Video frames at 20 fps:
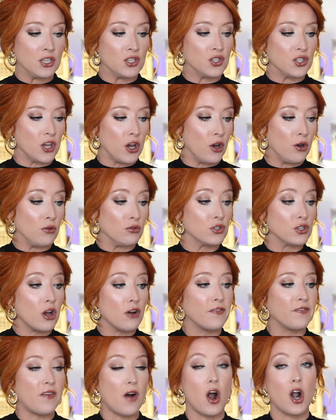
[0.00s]
So
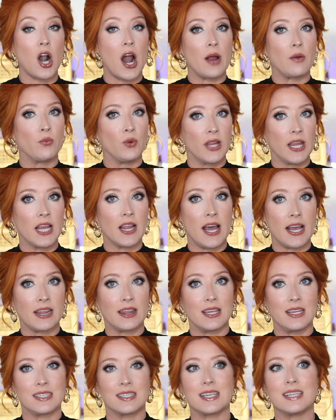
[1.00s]
far, I really like
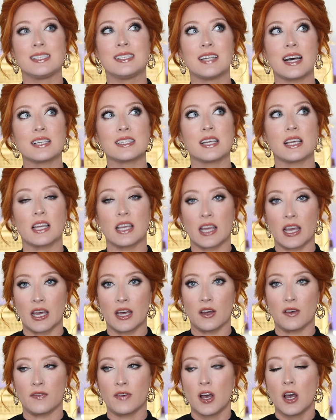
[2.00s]
this. It doesn't
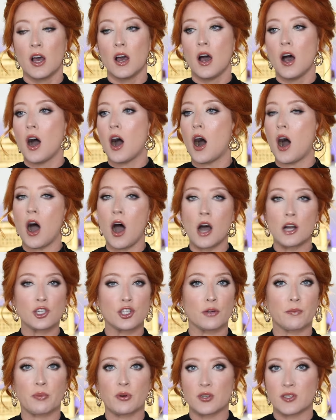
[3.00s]
give
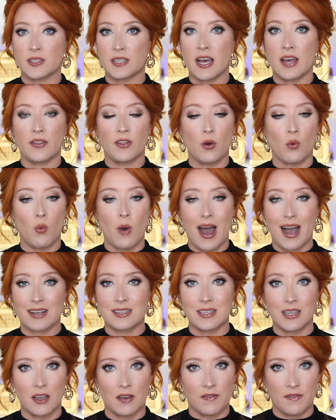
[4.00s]
100% the
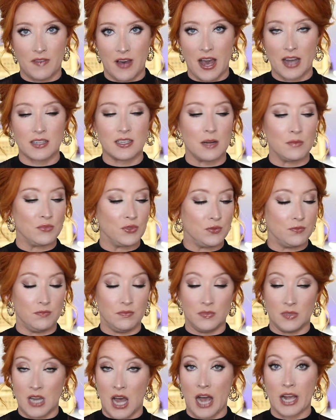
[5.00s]
waxing effect. I'm
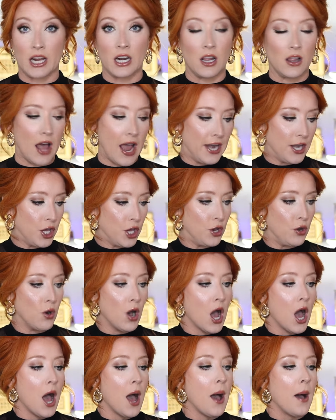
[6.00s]
not gonna lie to you.
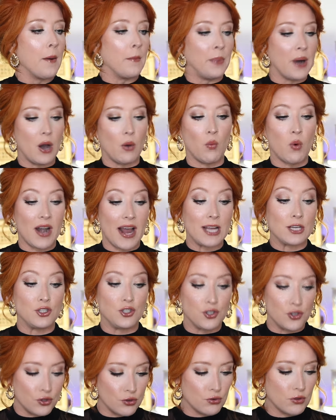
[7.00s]
But what I
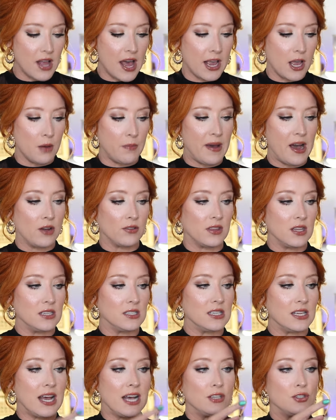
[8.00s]
do like about
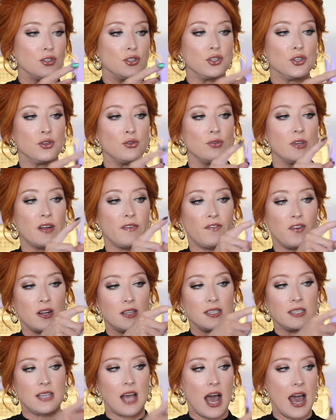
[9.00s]
this, it has two different
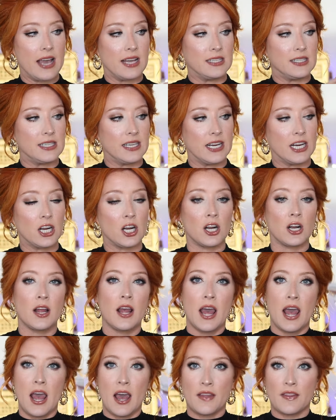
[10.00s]
sides here
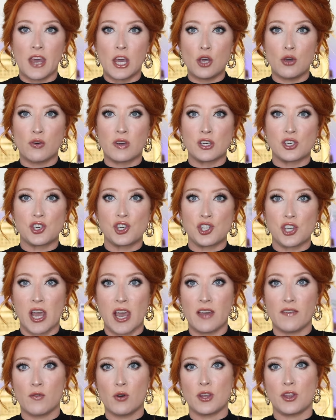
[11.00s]
that you can
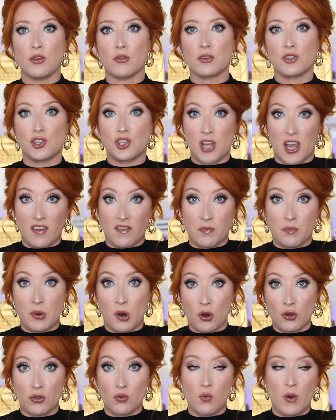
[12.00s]
shave with. You can shave
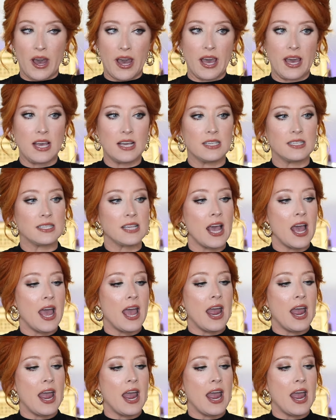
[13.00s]
both ways.